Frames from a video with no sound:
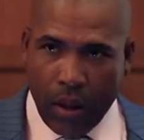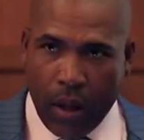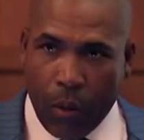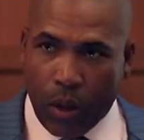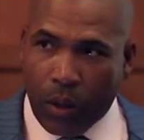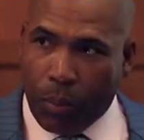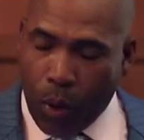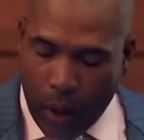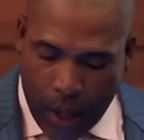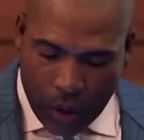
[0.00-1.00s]
They wanted to
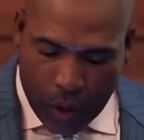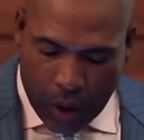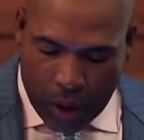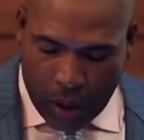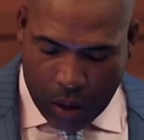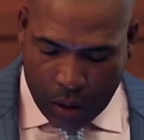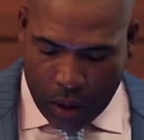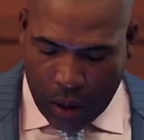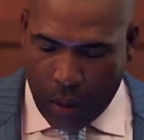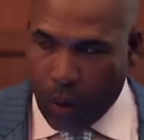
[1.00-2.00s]
point out your guilt,
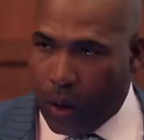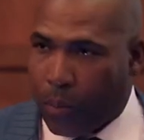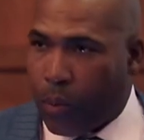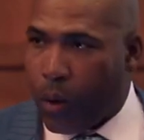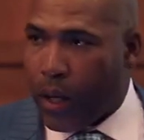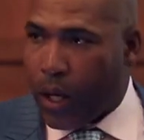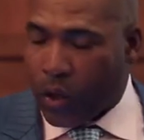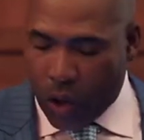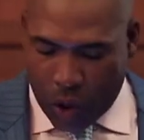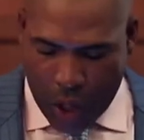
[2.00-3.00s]
and they wanted to point
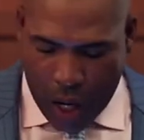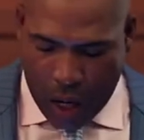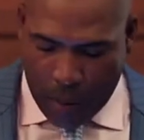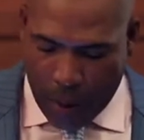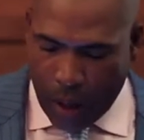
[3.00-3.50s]
out your shame,